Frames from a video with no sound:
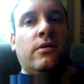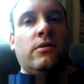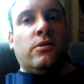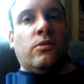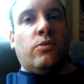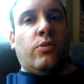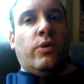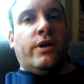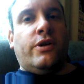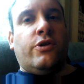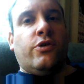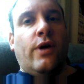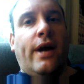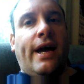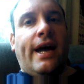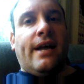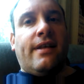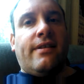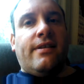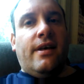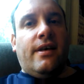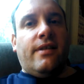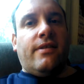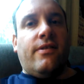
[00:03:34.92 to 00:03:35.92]

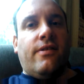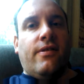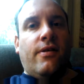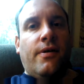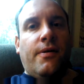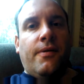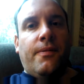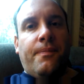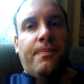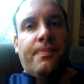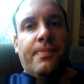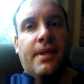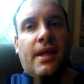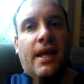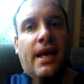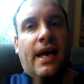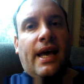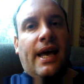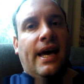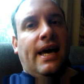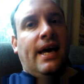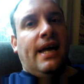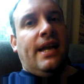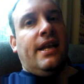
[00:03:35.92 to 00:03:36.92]
retract it
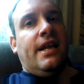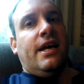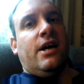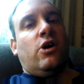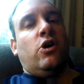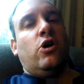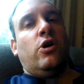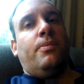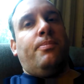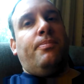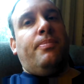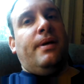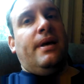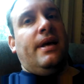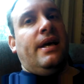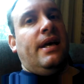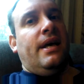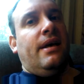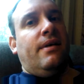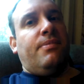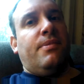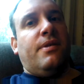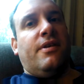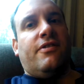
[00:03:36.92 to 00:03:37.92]
and it could
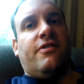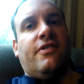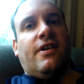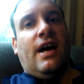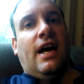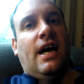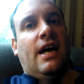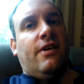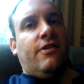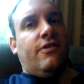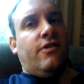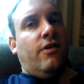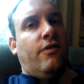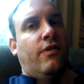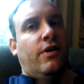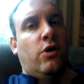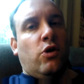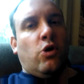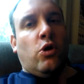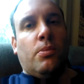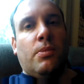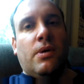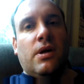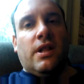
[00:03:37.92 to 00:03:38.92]
be the size of a
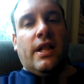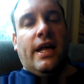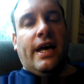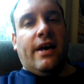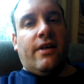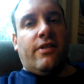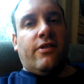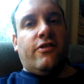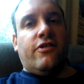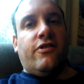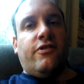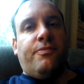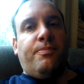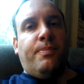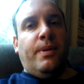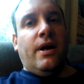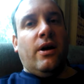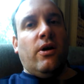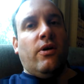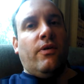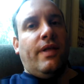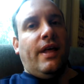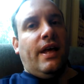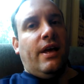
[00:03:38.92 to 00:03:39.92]
normal length
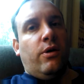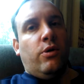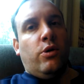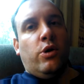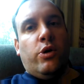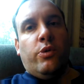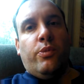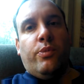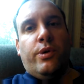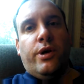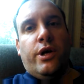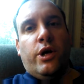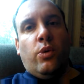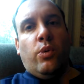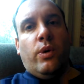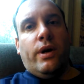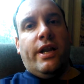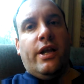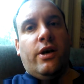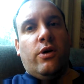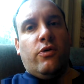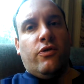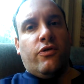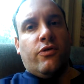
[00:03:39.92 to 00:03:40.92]
spear that you
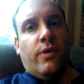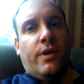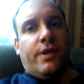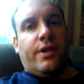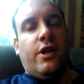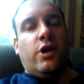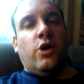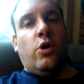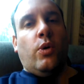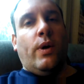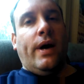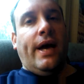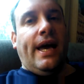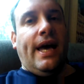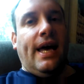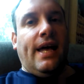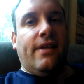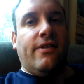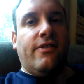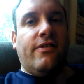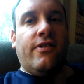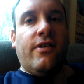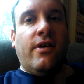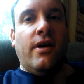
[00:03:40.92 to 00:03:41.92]
would use with two
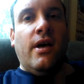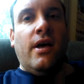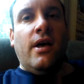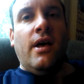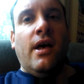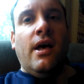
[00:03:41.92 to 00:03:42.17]
hands.